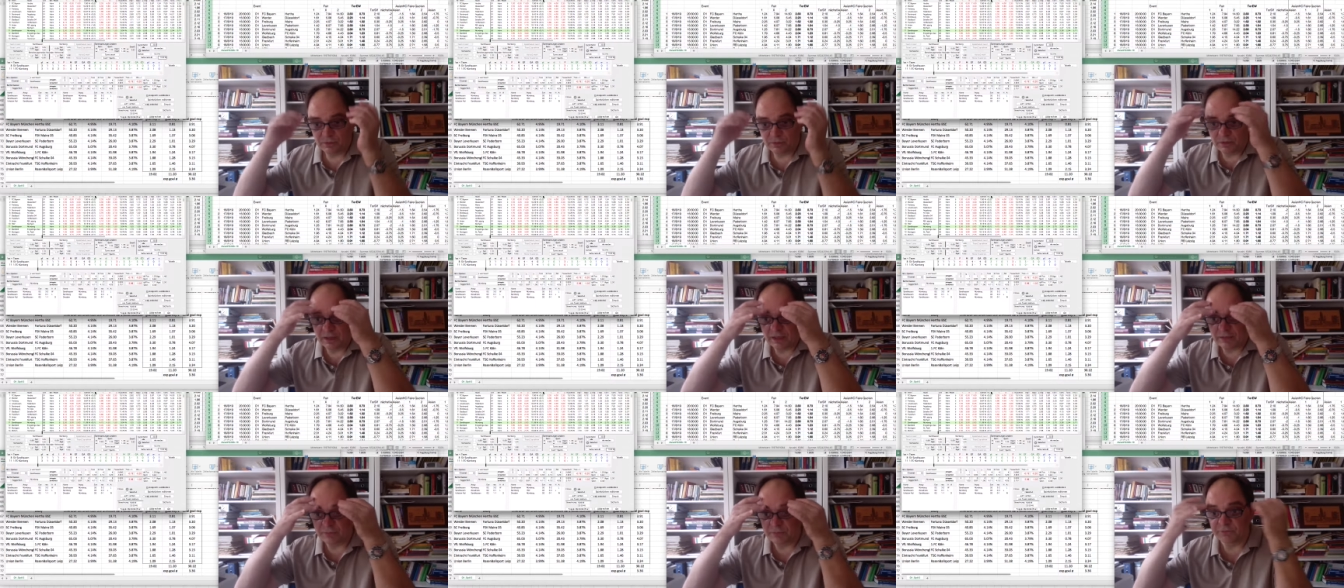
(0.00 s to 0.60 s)

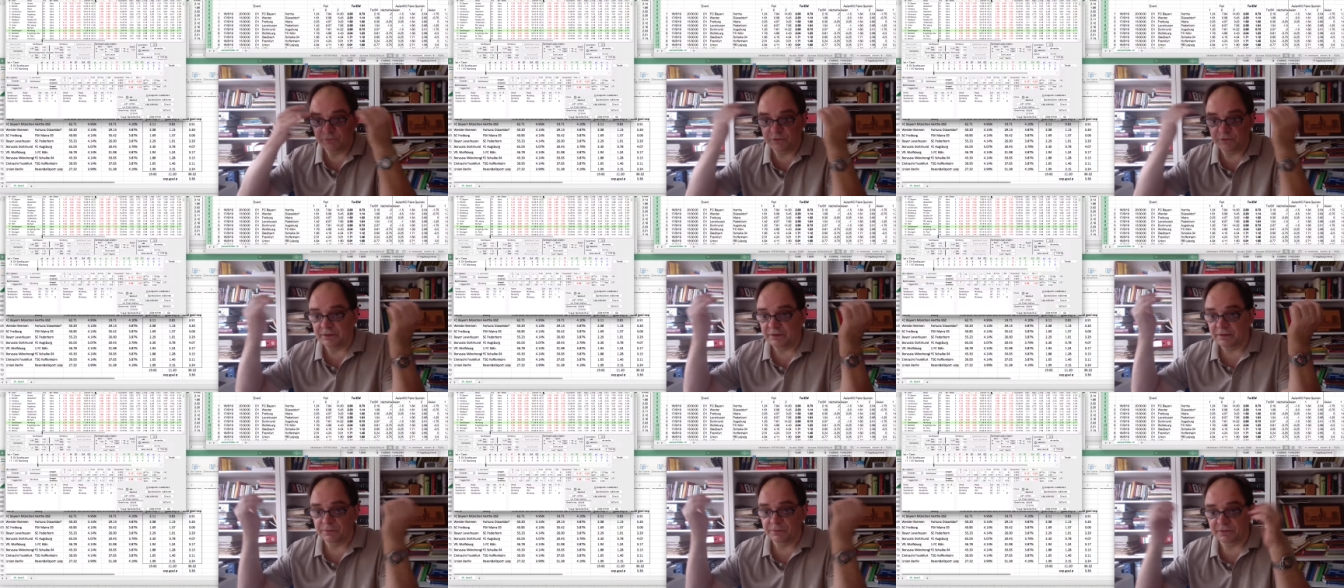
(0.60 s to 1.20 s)

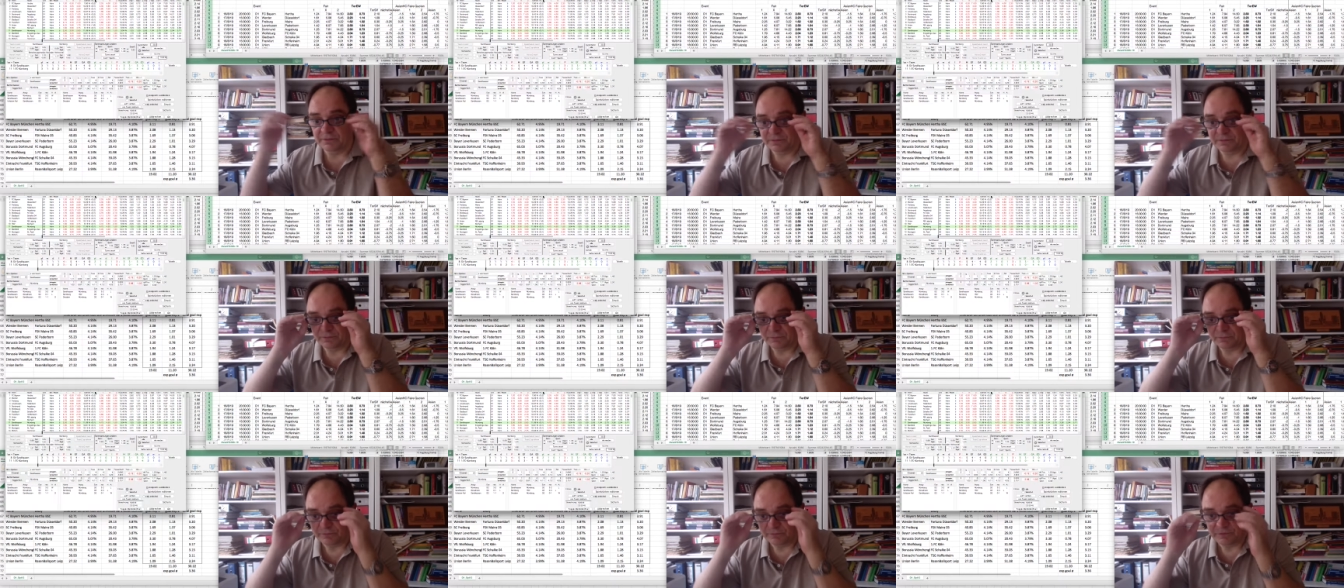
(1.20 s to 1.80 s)
atmosphere because
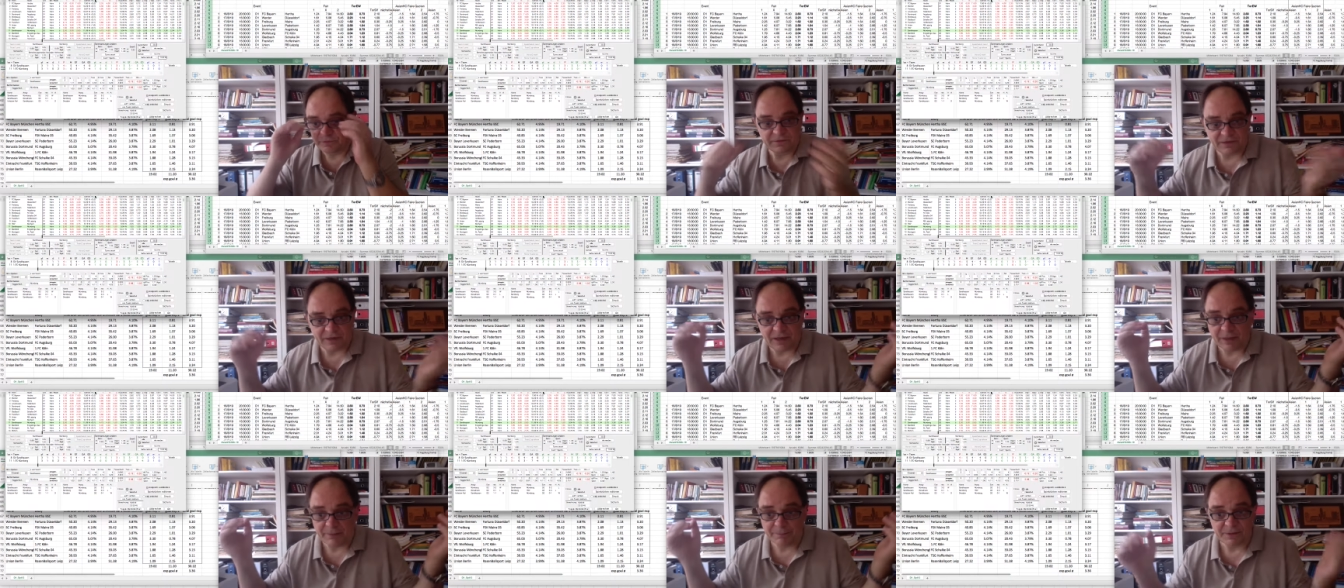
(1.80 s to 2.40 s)
fans are
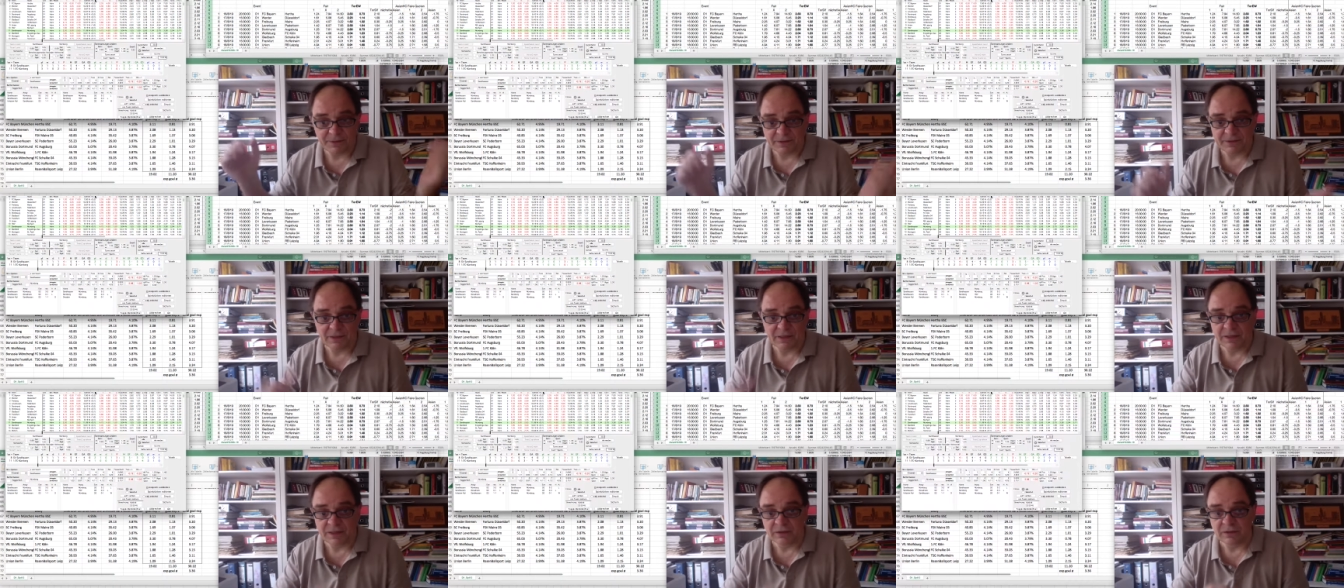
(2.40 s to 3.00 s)
happy
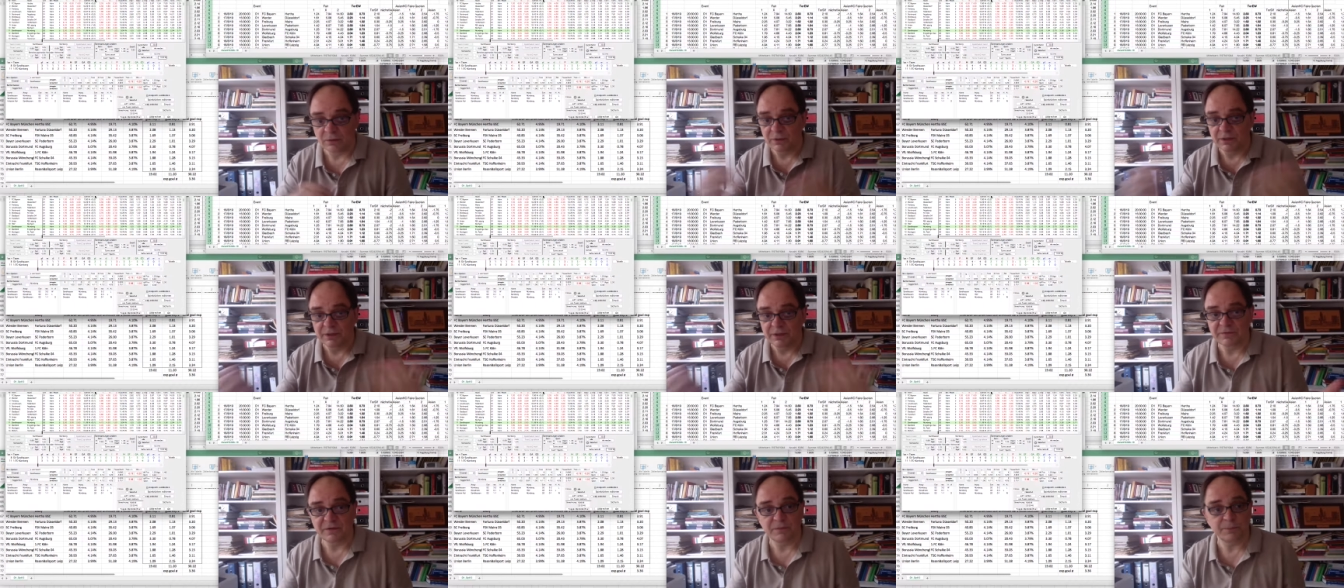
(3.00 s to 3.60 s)
and no one is
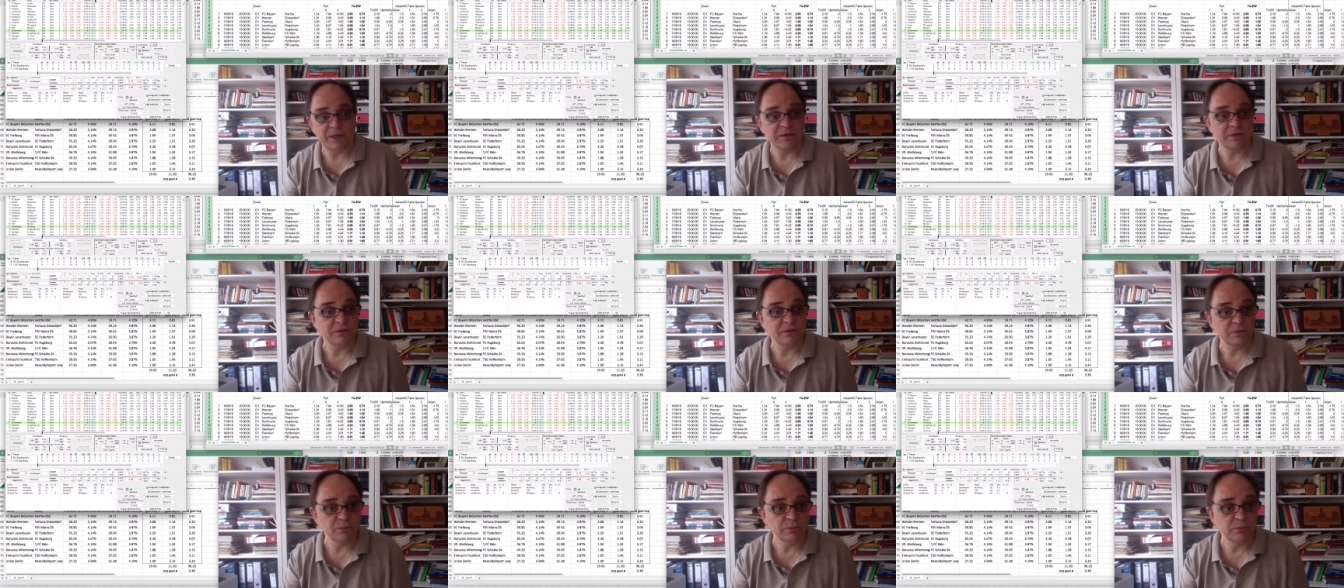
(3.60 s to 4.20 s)
expecting
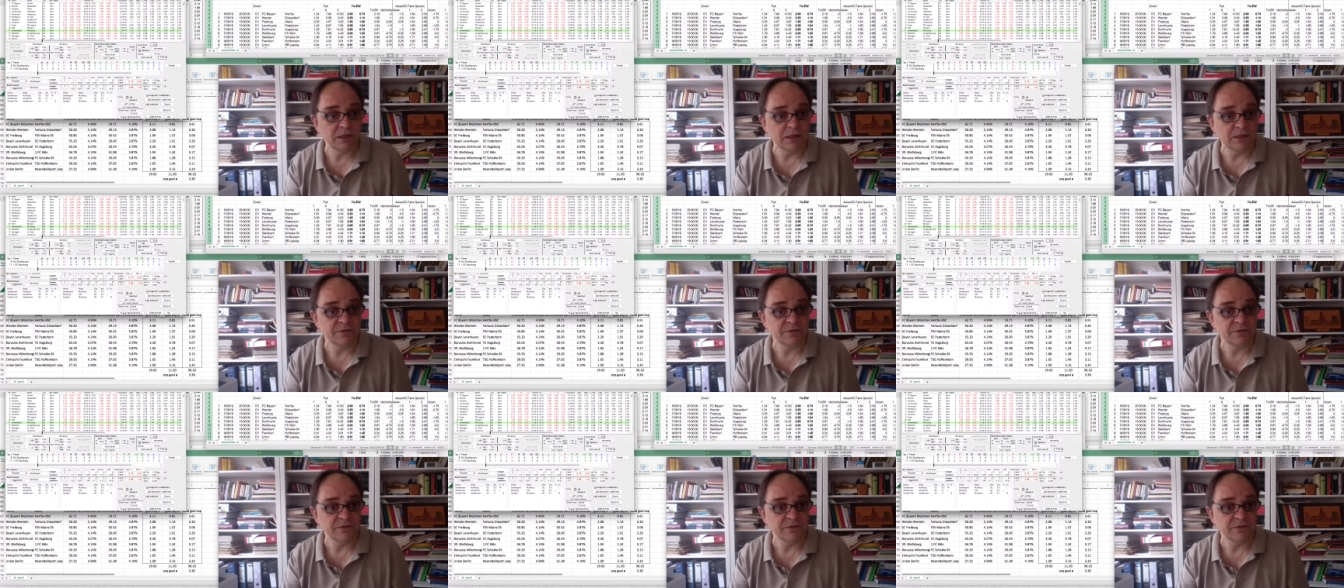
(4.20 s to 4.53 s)
too much.